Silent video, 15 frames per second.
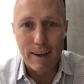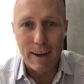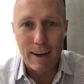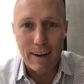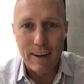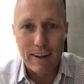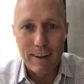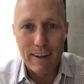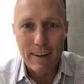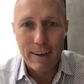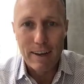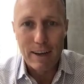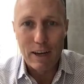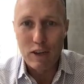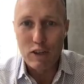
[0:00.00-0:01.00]
got
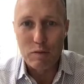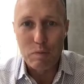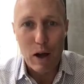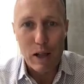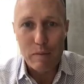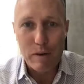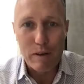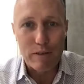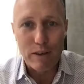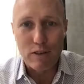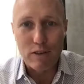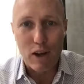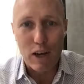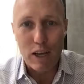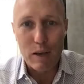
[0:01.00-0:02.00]
a smile on my face
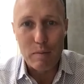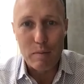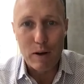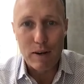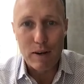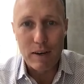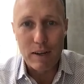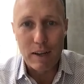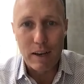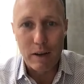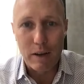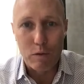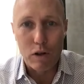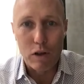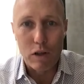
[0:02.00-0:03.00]
talking about it.
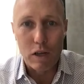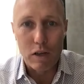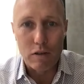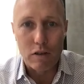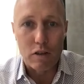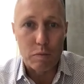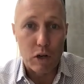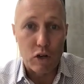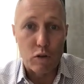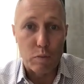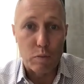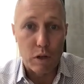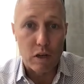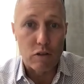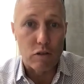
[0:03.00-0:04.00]
It really is a special
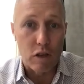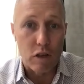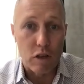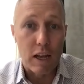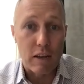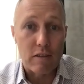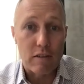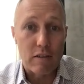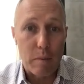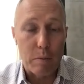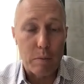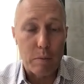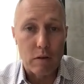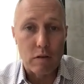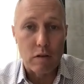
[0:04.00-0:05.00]
place. So the next
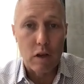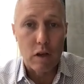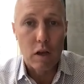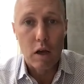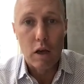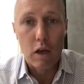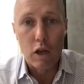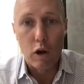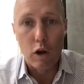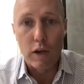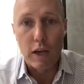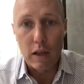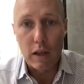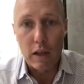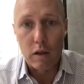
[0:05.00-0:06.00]
step is, you know,
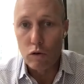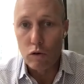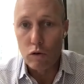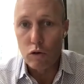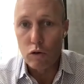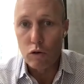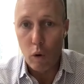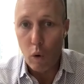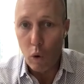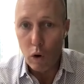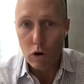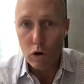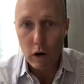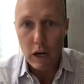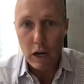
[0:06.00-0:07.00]
get those
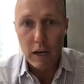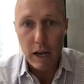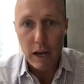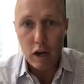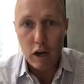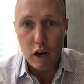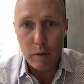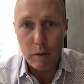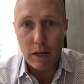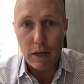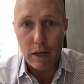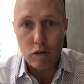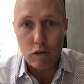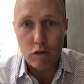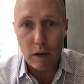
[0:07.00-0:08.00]
ore grade economic
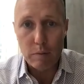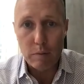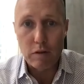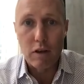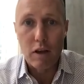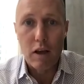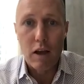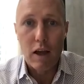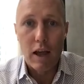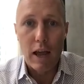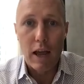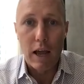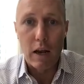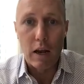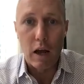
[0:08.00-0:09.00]
intercepts
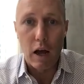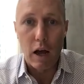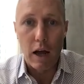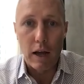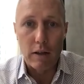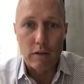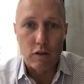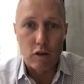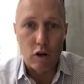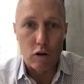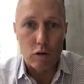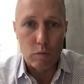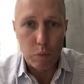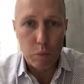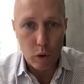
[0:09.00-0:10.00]
and
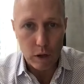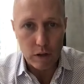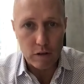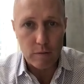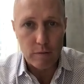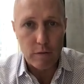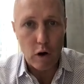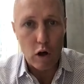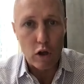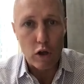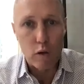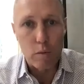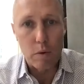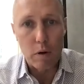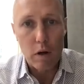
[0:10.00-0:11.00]
start putting some
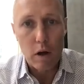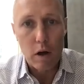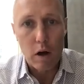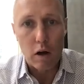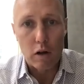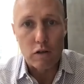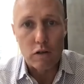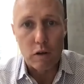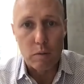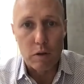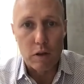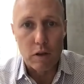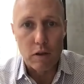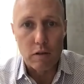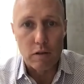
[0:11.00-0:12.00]
volume on some
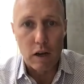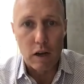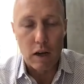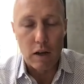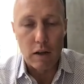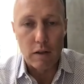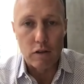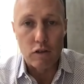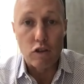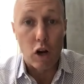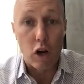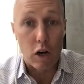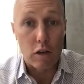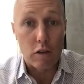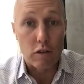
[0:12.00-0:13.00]
of these
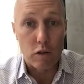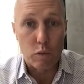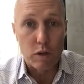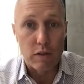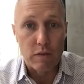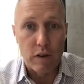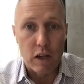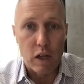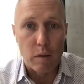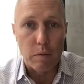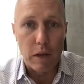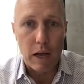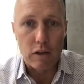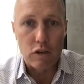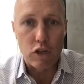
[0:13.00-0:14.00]
targets that we
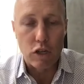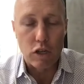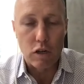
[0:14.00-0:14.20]
developed last